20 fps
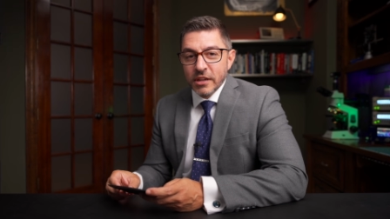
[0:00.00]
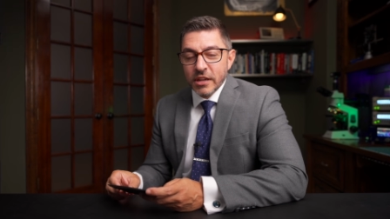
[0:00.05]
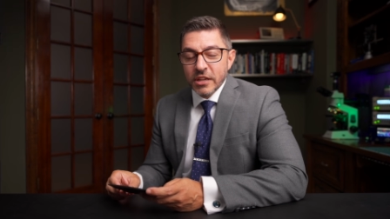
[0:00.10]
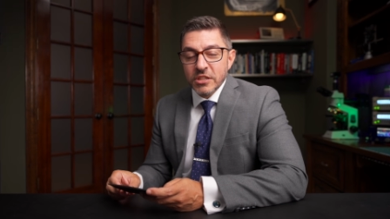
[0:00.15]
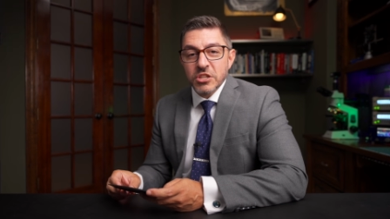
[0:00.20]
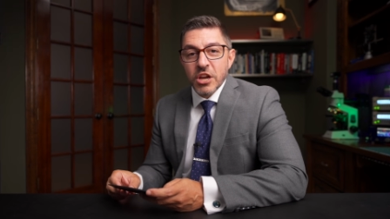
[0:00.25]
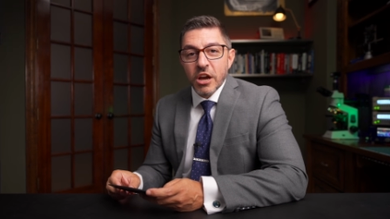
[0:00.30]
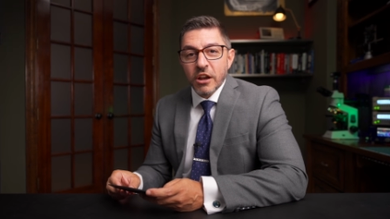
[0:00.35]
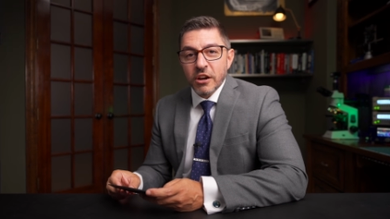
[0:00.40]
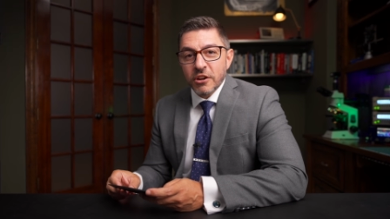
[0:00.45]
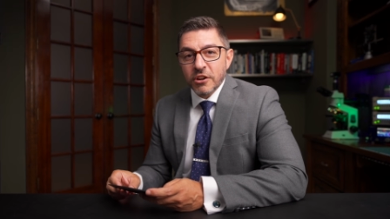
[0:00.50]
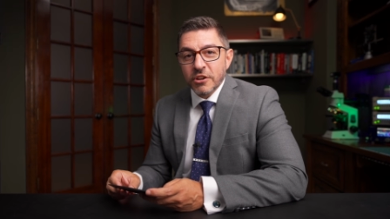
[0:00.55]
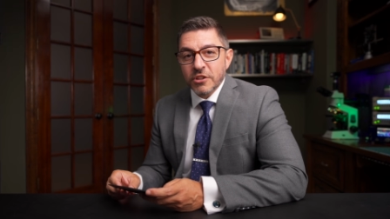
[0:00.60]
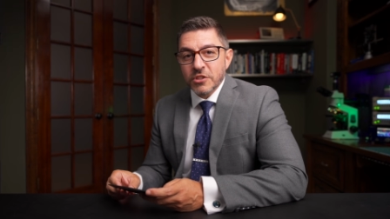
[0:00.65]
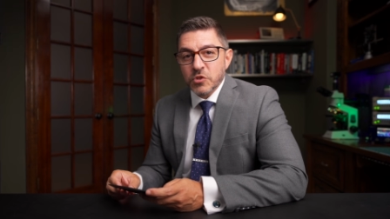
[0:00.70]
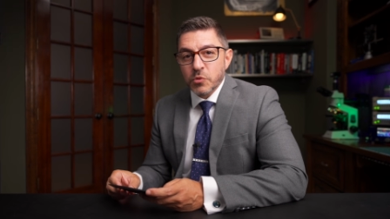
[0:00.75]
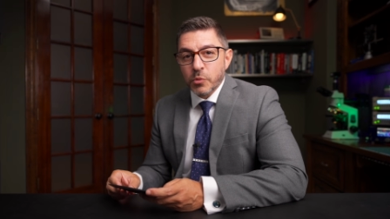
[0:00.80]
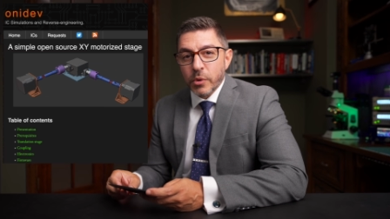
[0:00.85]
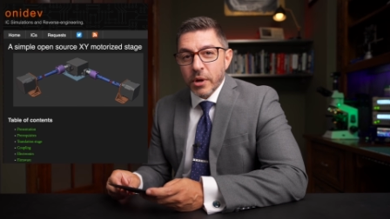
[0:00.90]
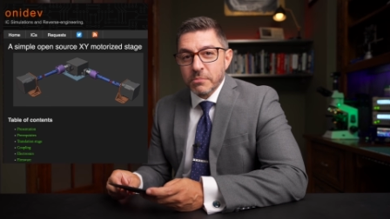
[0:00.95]
He's got it on
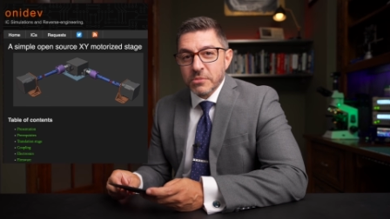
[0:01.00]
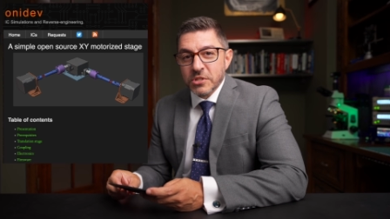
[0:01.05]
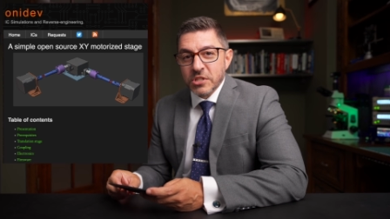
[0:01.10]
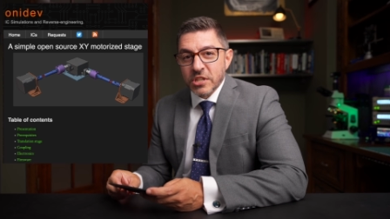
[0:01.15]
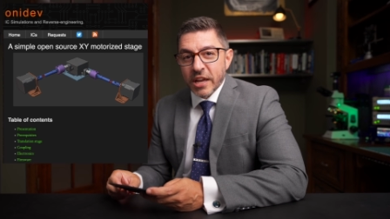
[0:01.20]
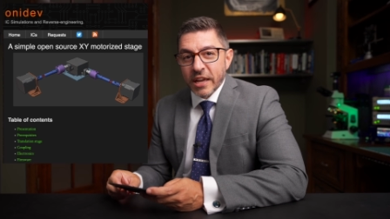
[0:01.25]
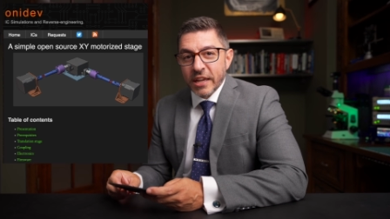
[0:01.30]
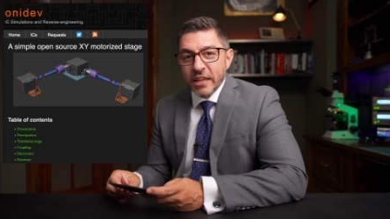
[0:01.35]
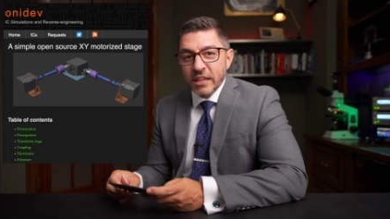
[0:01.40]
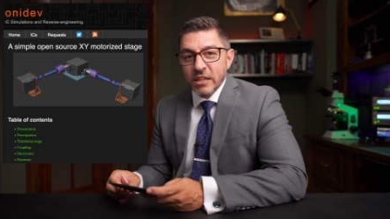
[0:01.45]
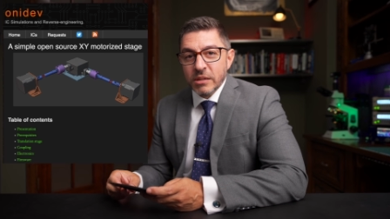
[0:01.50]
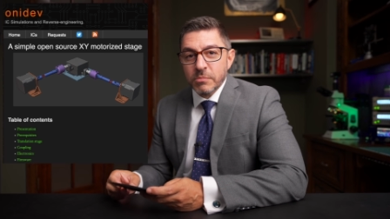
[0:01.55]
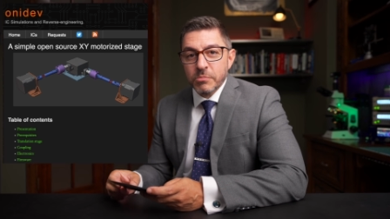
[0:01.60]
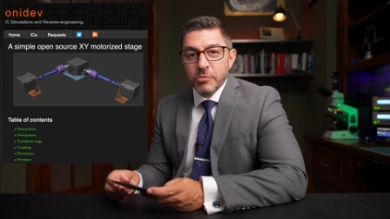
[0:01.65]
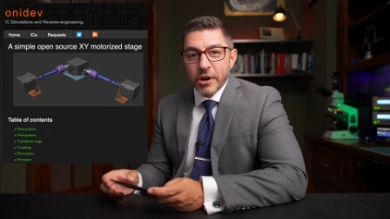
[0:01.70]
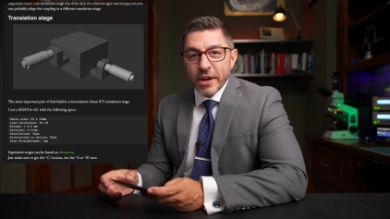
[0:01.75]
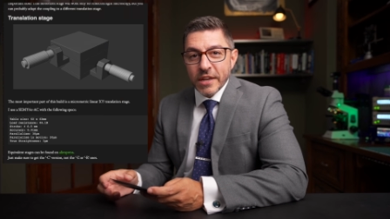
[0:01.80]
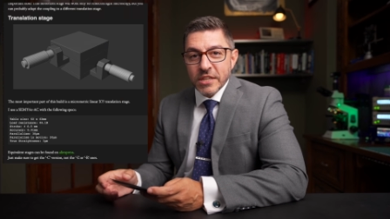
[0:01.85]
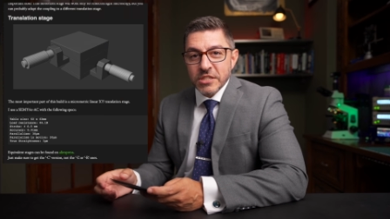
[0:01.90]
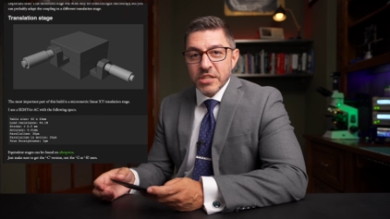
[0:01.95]
his website. He
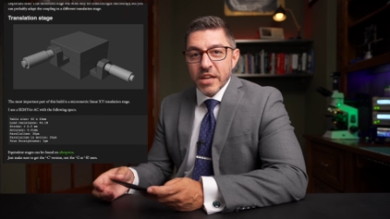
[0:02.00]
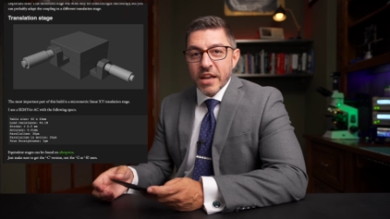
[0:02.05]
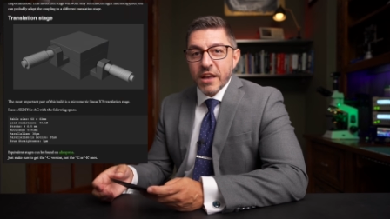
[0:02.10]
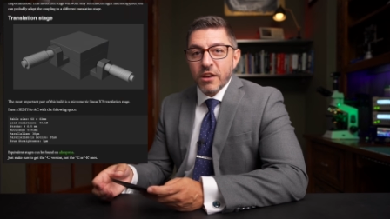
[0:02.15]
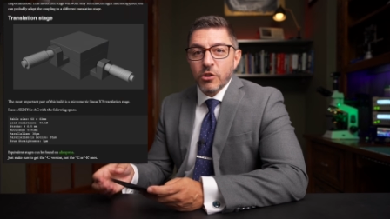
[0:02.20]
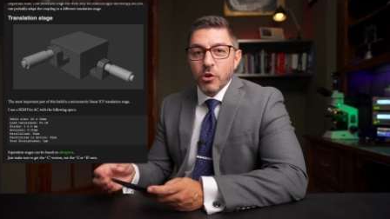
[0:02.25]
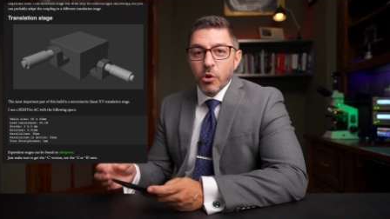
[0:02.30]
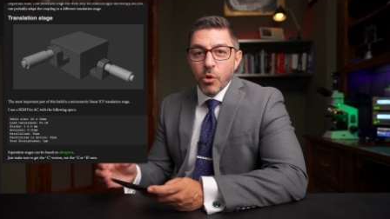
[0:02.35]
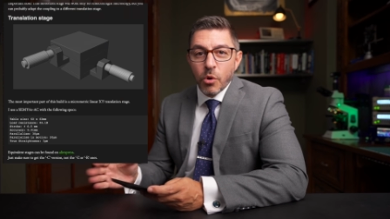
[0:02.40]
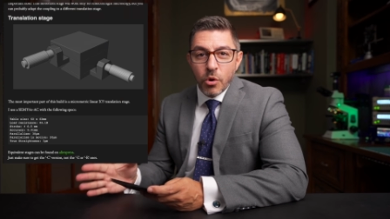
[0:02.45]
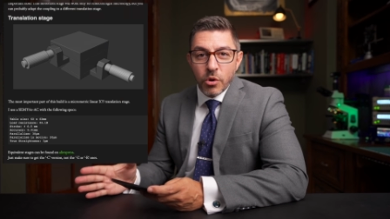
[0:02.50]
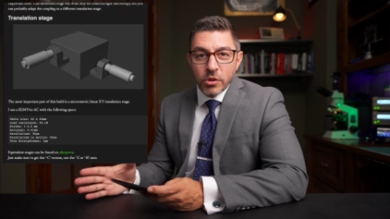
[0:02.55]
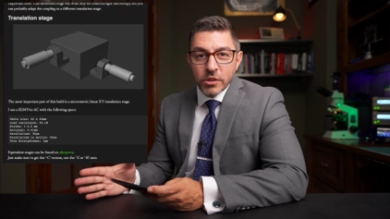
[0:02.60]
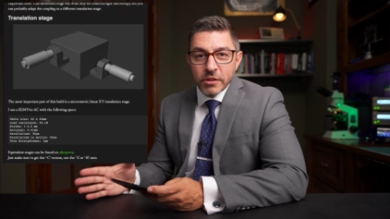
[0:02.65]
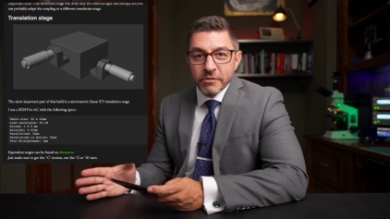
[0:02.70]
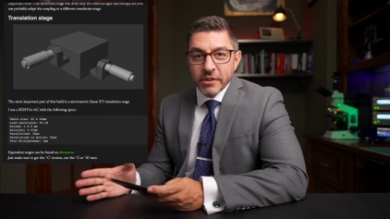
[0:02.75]
breaks down all the